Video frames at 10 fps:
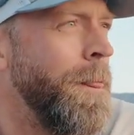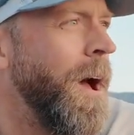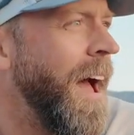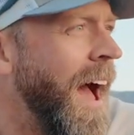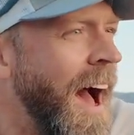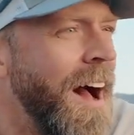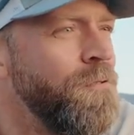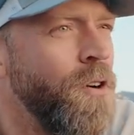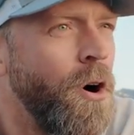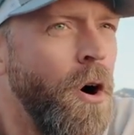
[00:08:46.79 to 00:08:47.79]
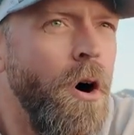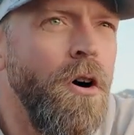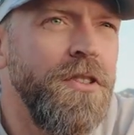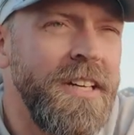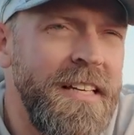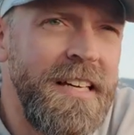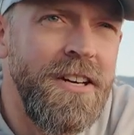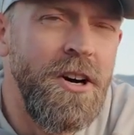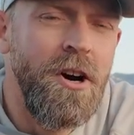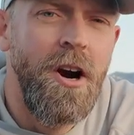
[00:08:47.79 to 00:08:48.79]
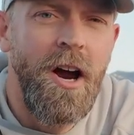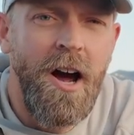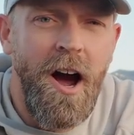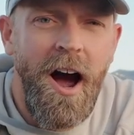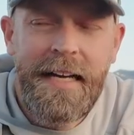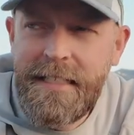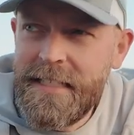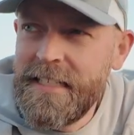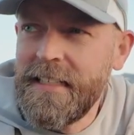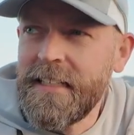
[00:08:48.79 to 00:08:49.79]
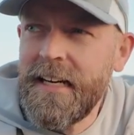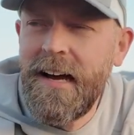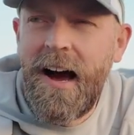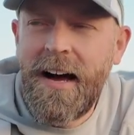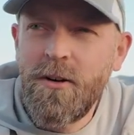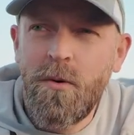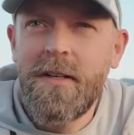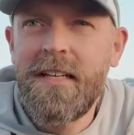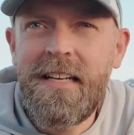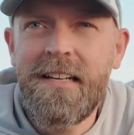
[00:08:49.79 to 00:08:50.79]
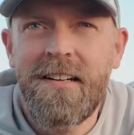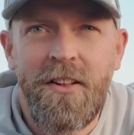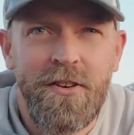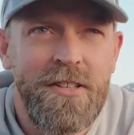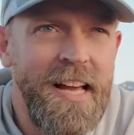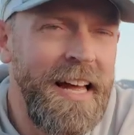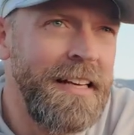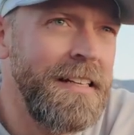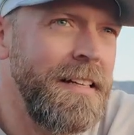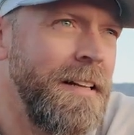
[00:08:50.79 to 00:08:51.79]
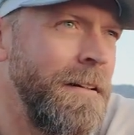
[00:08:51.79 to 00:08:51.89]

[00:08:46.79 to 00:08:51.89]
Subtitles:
I have all the gear I need. I don't need another tent.